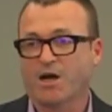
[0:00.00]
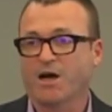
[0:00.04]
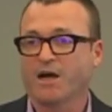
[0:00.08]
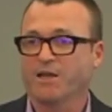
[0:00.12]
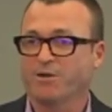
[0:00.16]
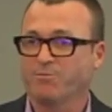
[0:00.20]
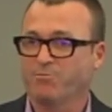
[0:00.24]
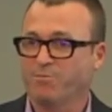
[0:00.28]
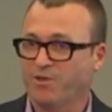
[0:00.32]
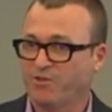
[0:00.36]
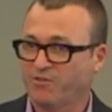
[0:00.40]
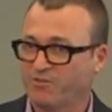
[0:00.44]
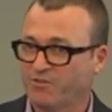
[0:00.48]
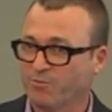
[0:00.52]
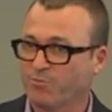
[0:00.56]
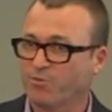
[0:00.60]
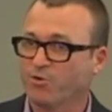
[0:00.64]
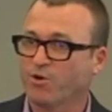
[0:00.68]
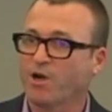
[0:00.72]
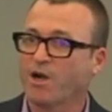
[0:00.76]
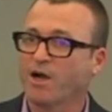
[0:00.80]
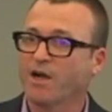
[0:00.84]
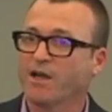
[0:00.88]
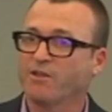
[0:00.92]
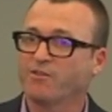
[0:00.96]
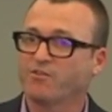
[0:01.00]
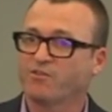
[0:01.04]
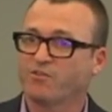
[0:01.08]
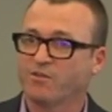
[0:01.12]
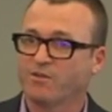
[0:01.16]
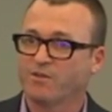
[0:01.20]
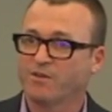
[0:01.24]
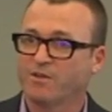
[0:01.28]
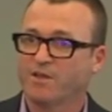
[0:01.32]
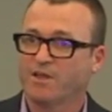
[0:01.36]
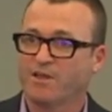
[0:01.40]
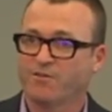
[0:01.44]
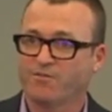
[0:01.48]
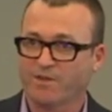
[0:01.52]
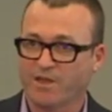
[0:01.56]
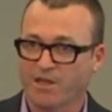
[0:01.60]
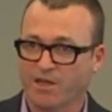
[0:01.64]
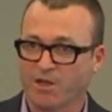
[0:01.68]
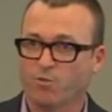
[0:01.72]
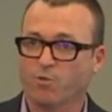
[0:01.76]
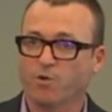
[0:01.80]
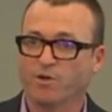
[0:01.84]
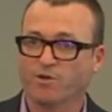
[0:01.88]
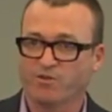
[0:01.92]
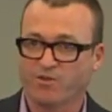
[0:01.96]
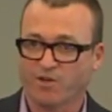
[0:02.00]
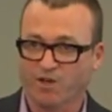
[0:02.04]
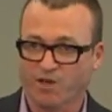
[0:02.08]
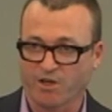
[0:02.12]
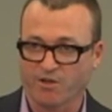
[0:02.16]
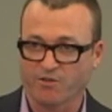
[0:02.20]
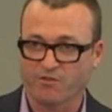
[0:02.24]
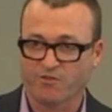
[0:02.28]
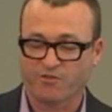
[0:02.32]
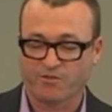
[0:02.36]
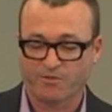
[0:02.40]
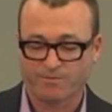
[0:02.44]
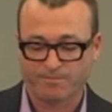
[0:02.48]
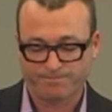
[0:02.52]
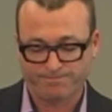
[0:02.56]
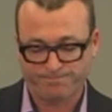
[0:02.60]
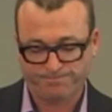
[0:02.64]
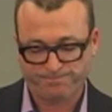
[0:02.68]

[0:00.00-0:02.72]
I'd be surprised if anyone does.